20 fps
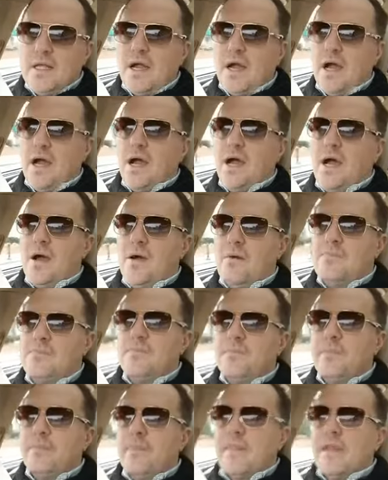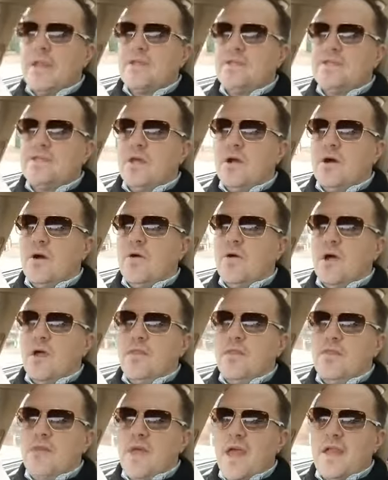Um, so
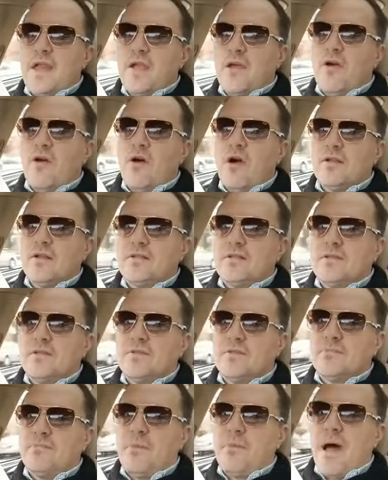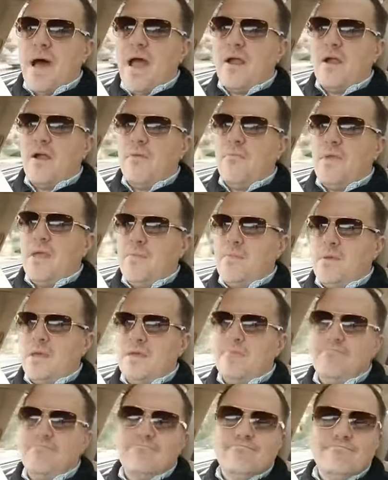then it costs the buyer
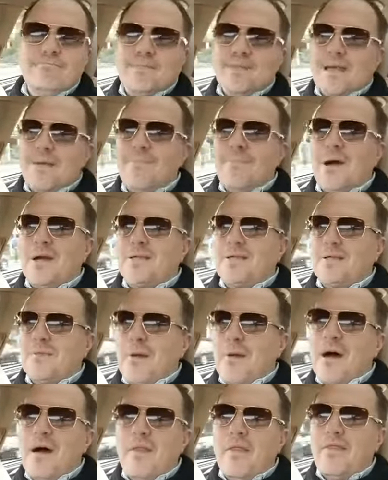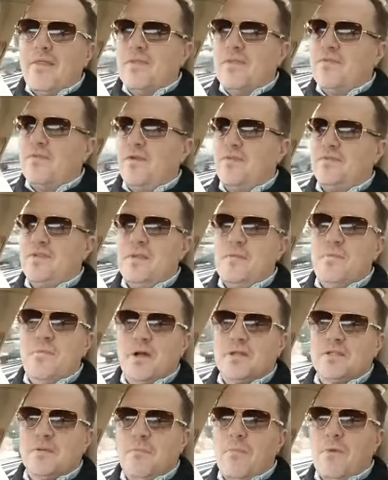maybe ten bucks a month, fifteen
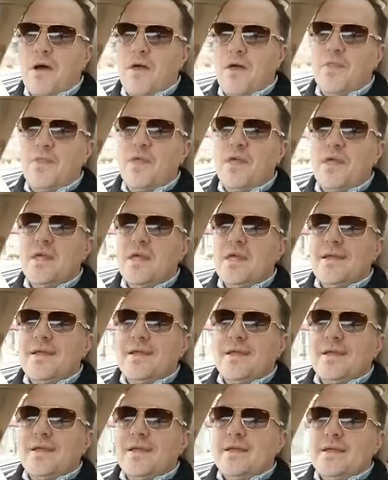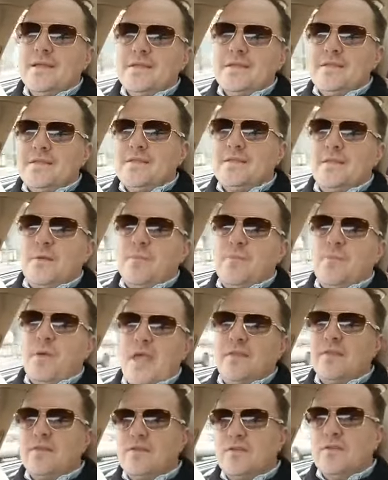bucks a month to
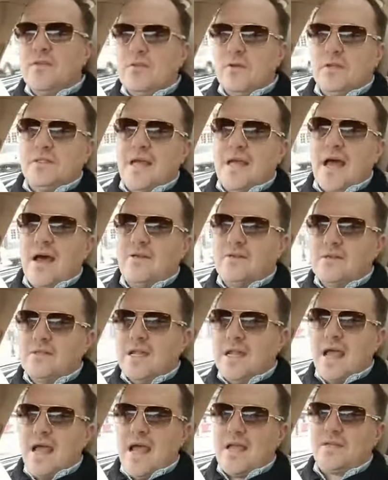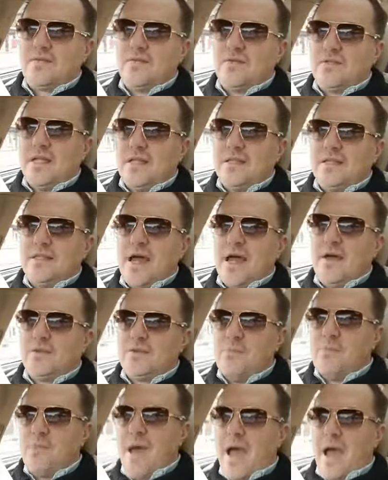pay the two hundred thousand dollars and ask for ten
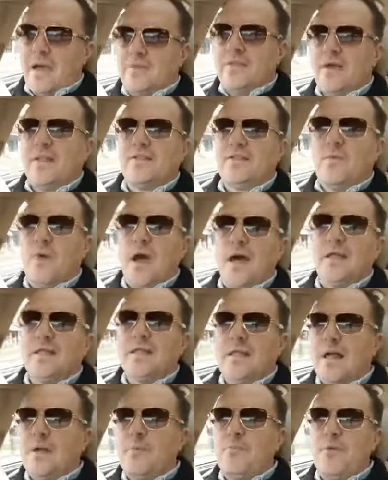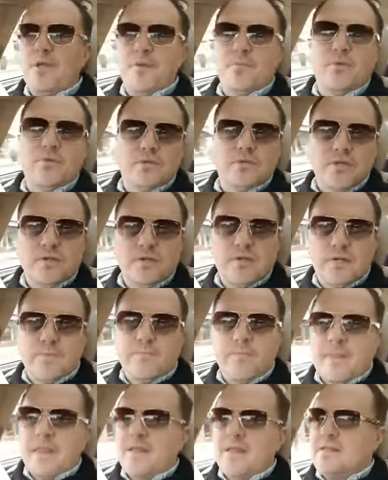thousand dollars back. That's why a lot of people do it.
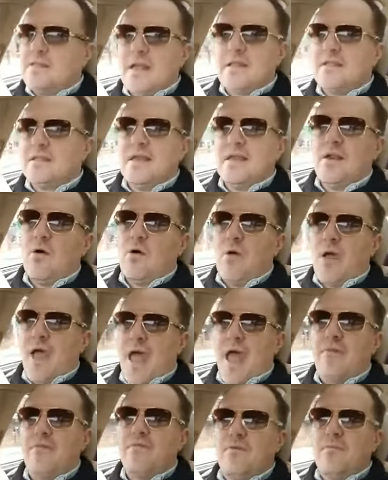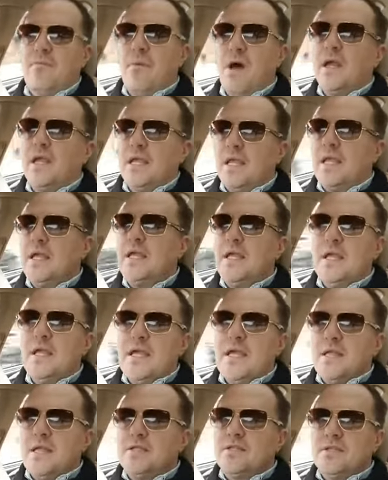It's not that they don't have the money,
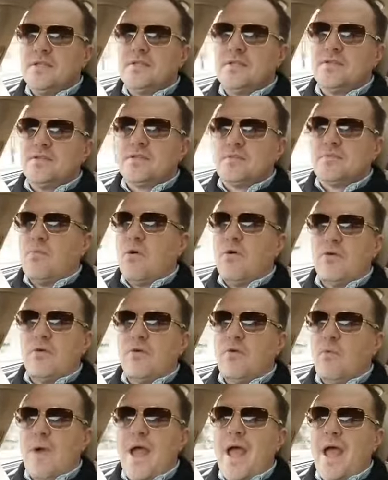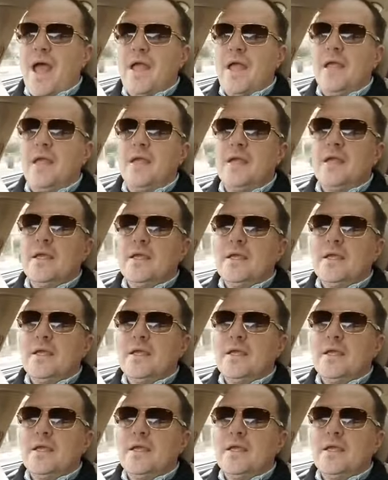it's just a smarter way